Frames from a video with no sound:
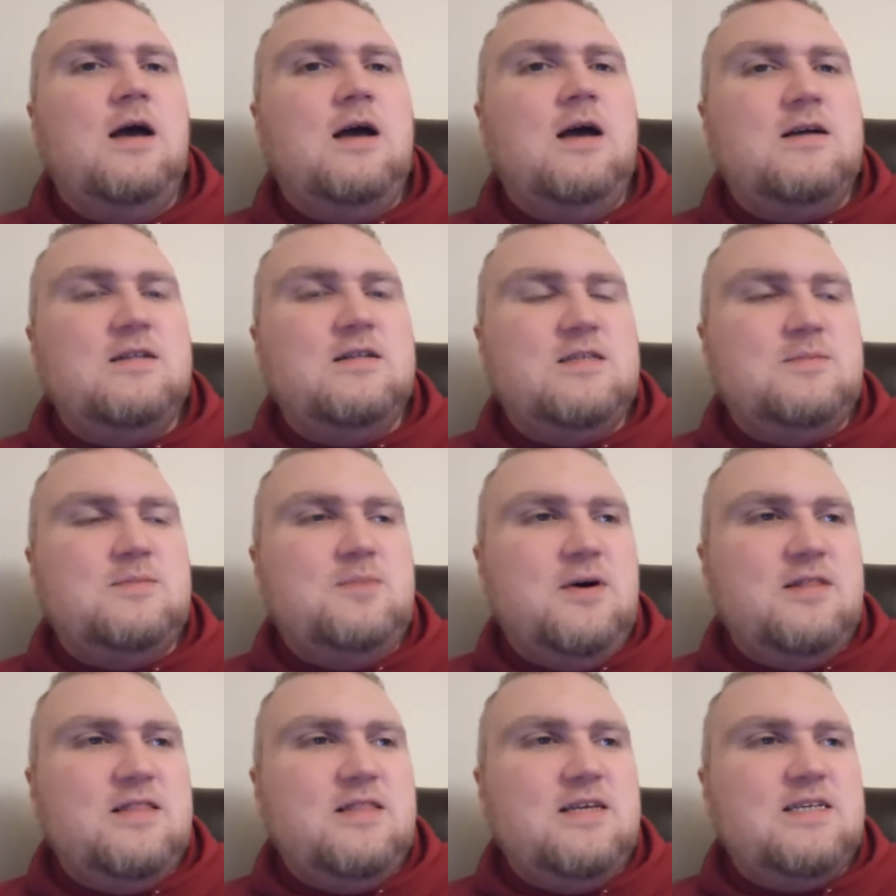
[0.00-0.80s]
because it's
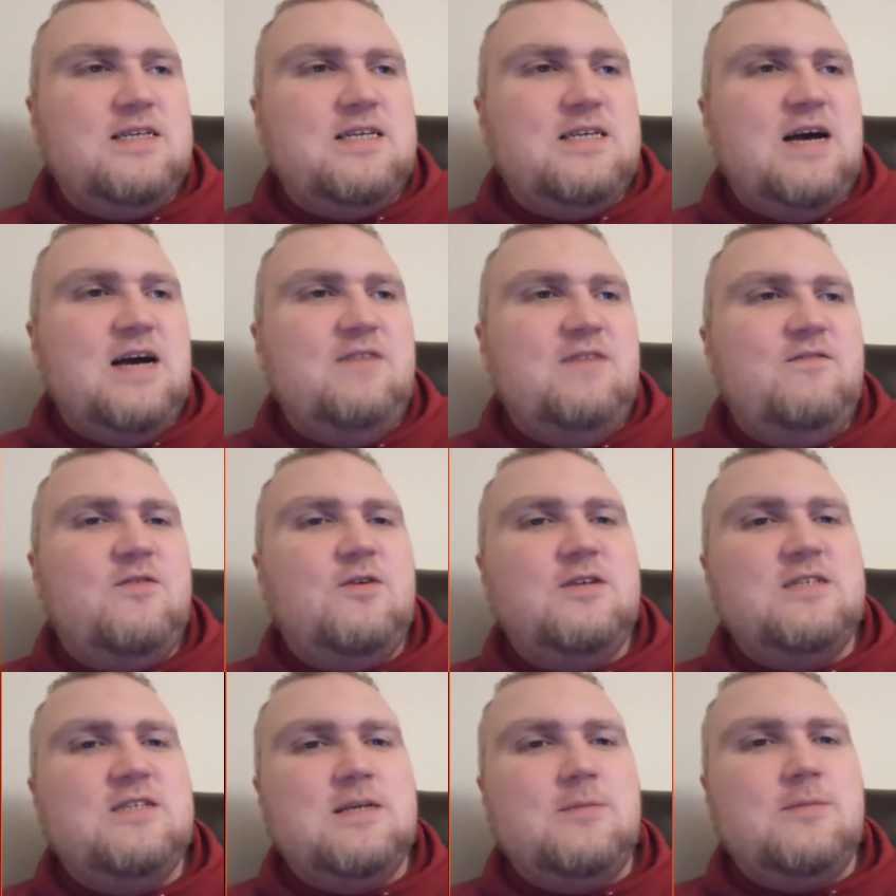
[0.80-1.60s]
about that time for
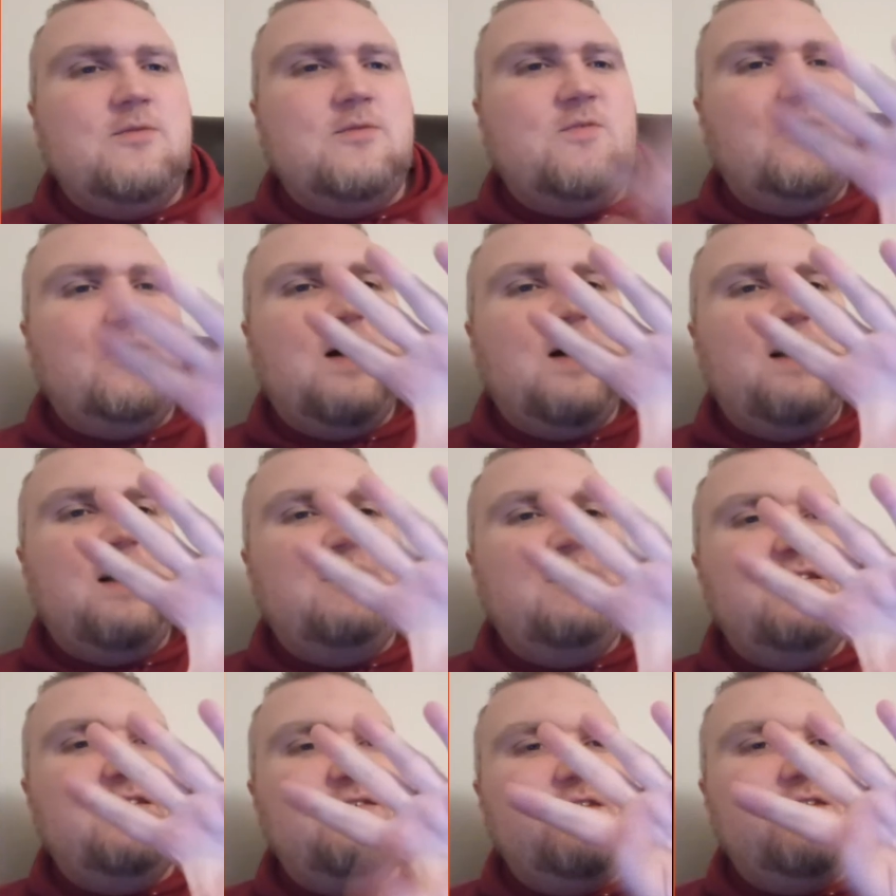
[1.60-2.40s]
us to double
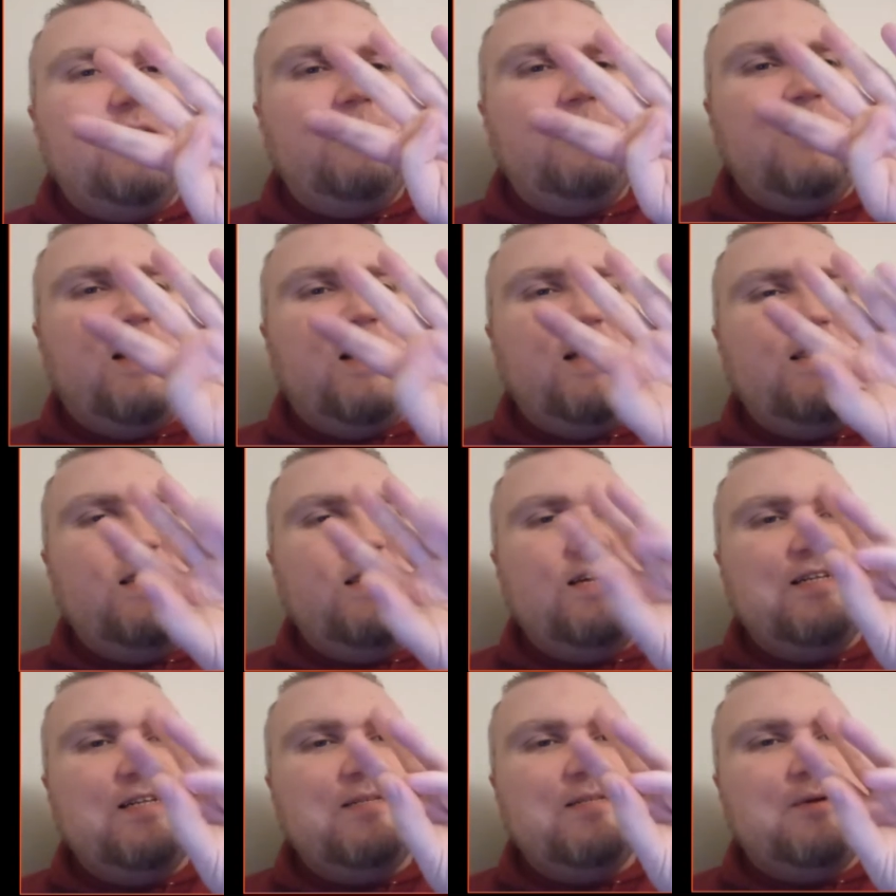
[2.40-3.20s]
five this up I
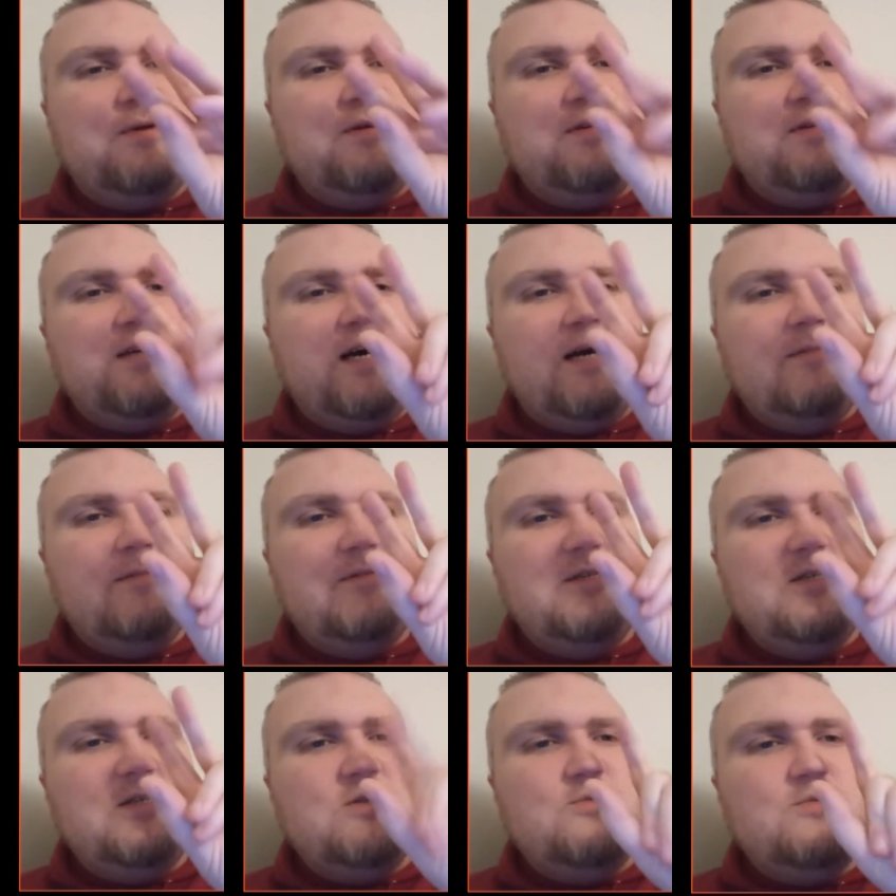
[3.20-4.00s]
think it's about time
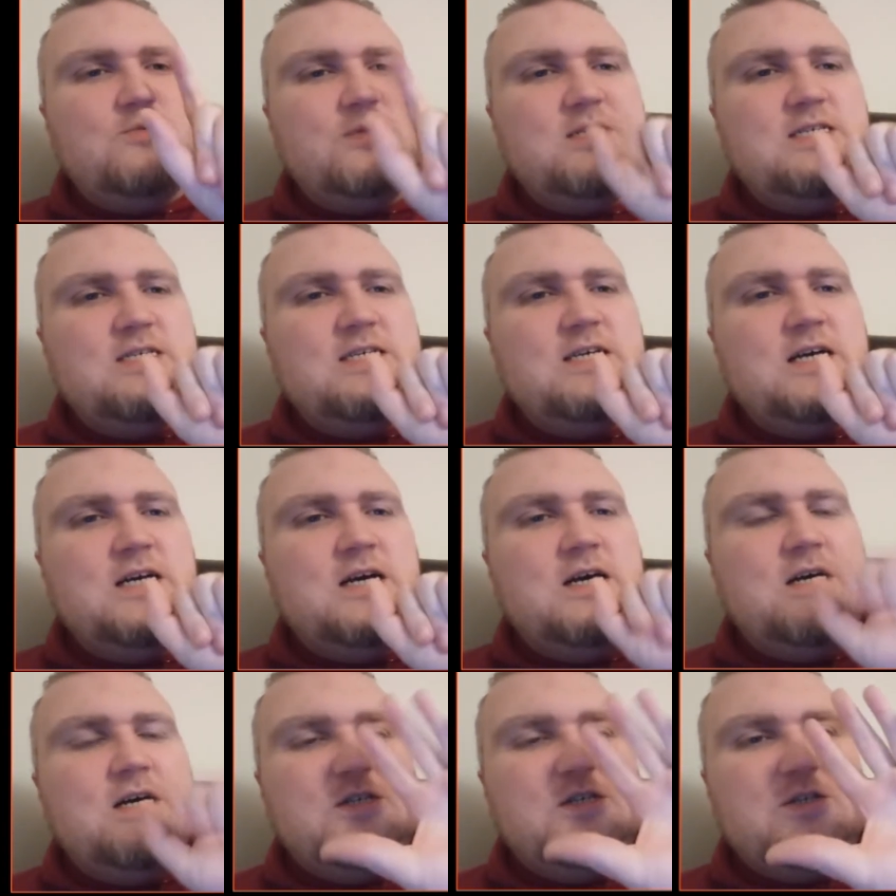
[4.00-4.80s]
to just really
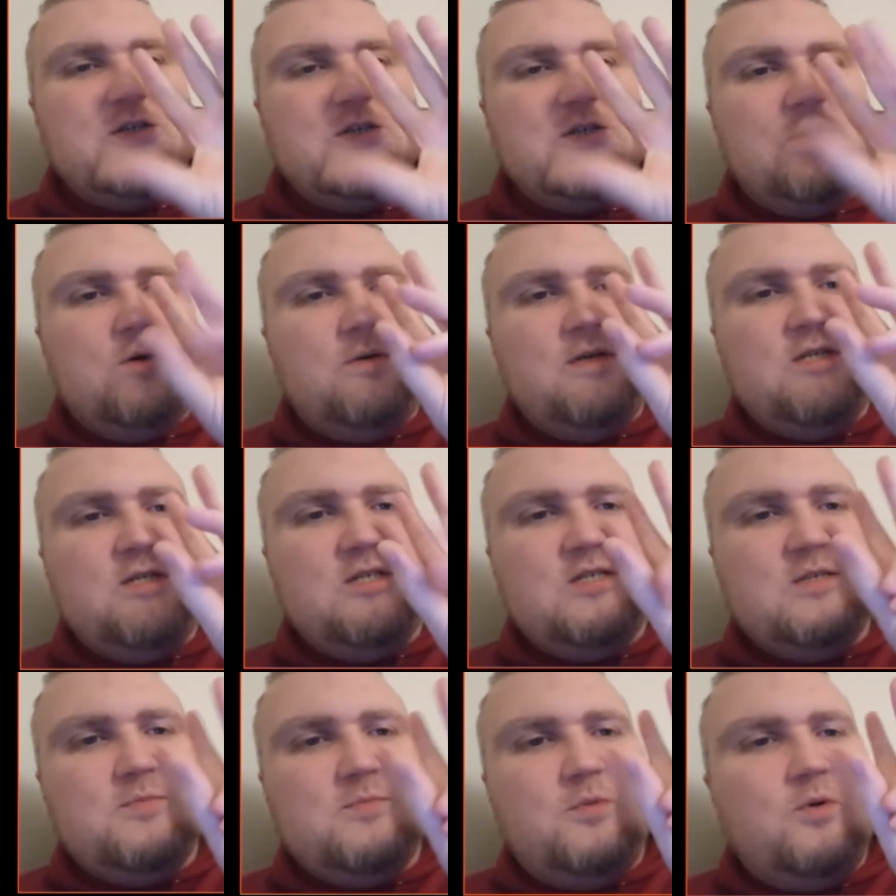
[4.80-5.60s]
just go
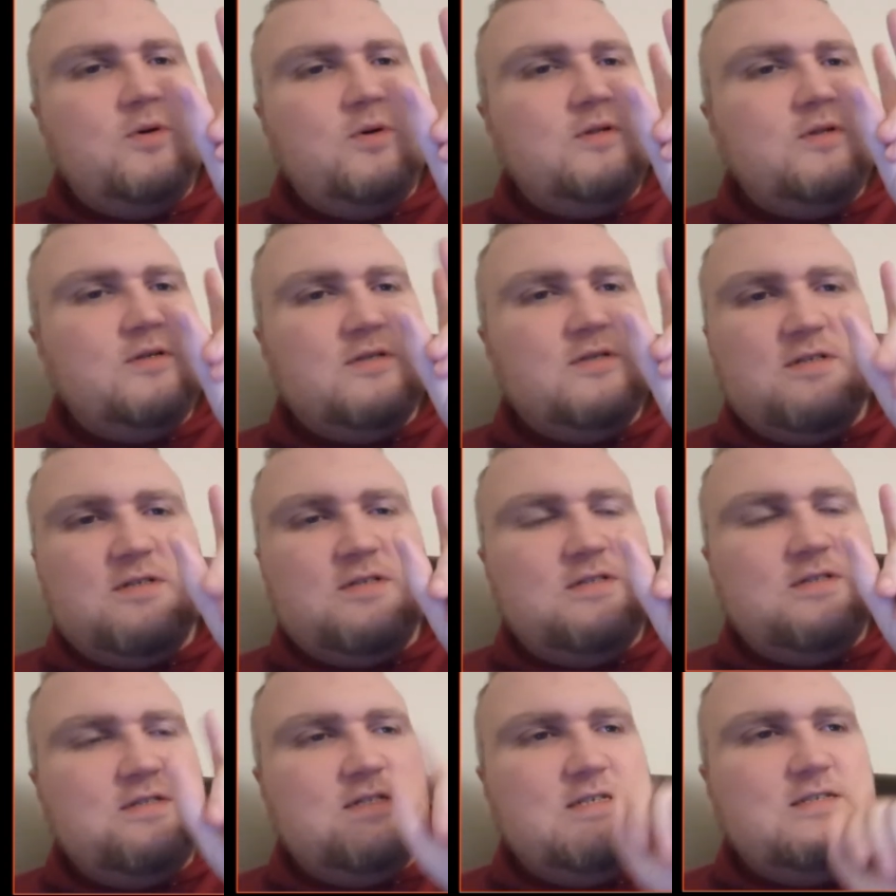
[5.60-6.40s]
into spoilers
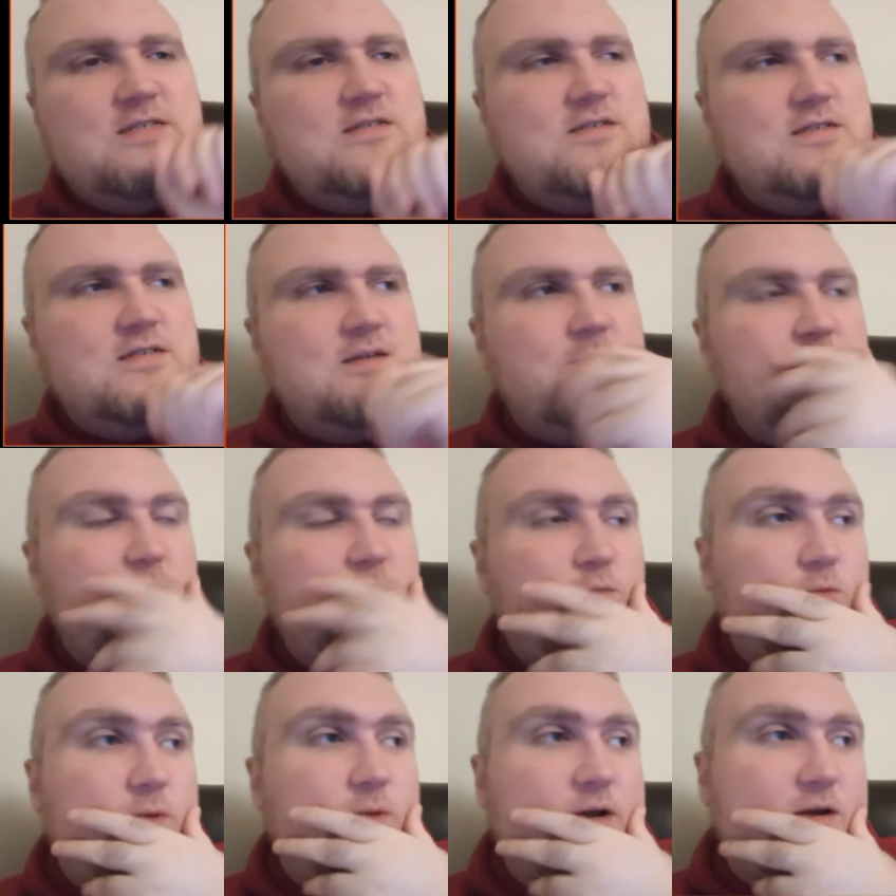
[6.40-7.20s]
this is going to
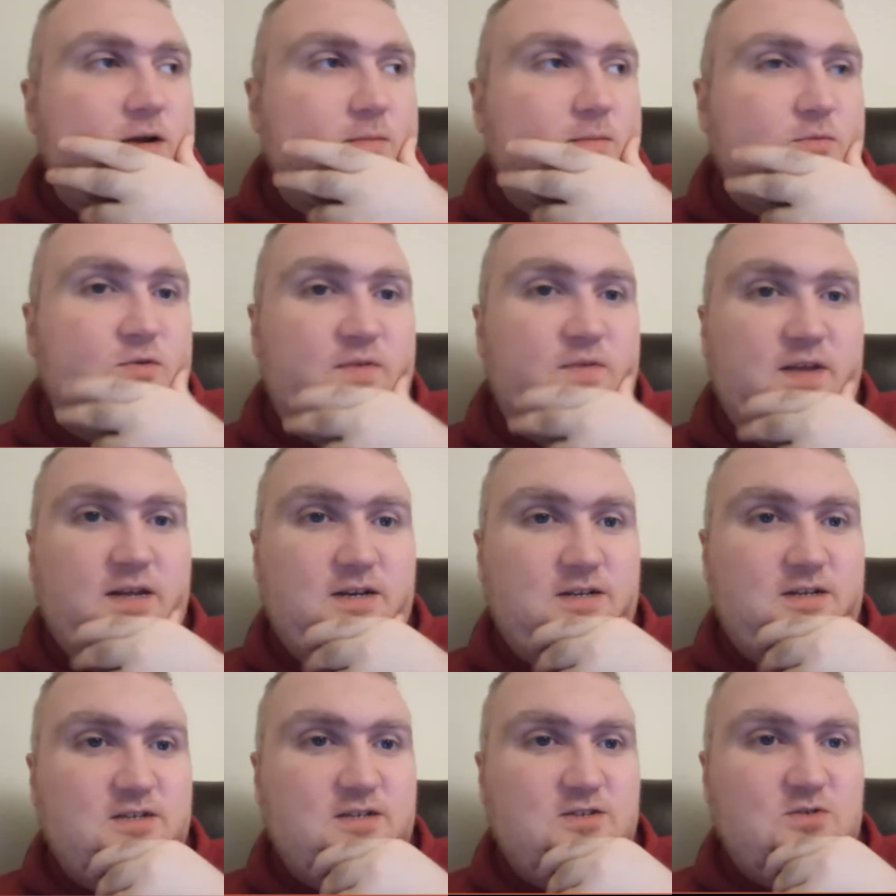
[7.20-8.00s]
be a weird movie
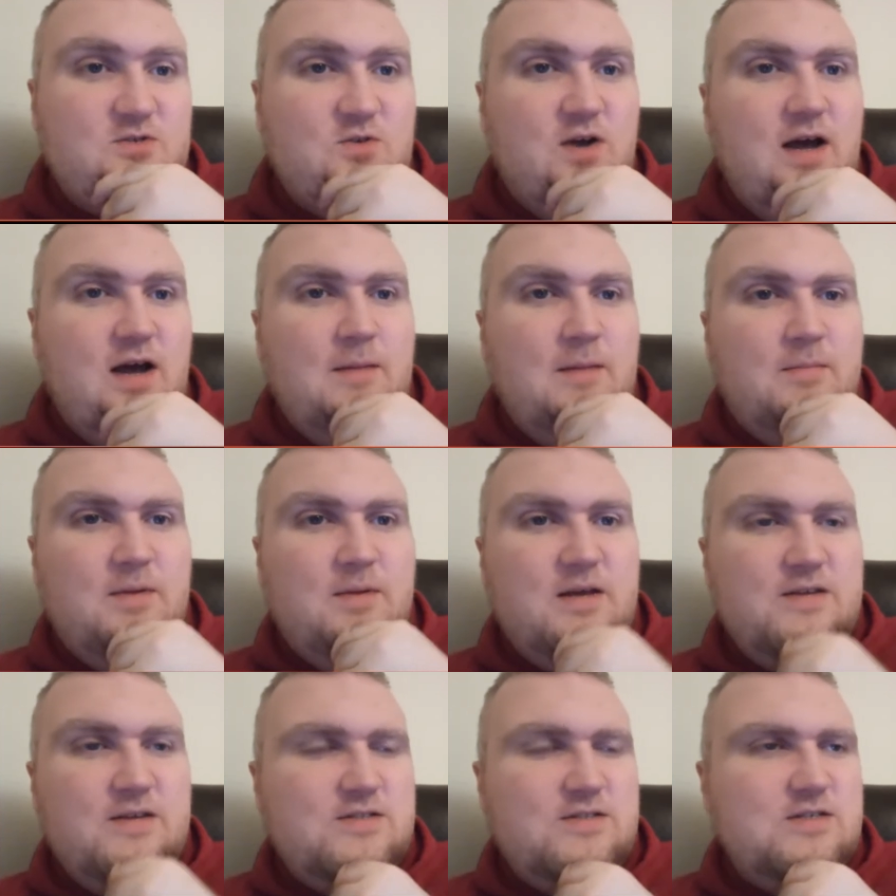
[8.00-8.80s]
to describe
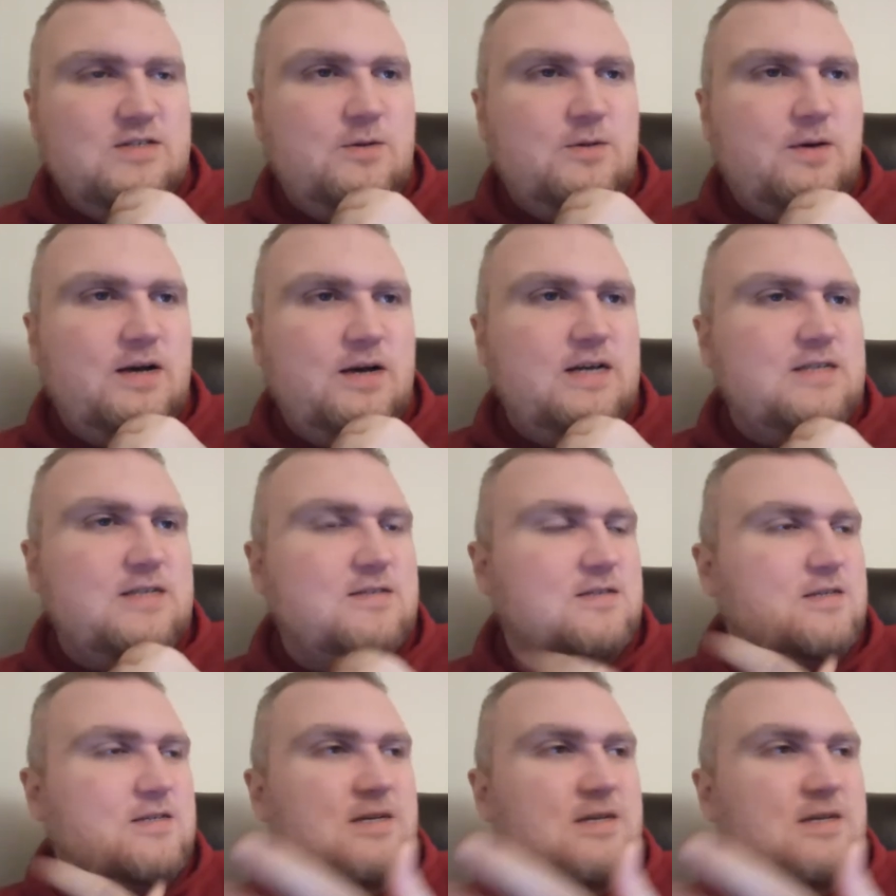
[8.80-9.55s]
because otherwise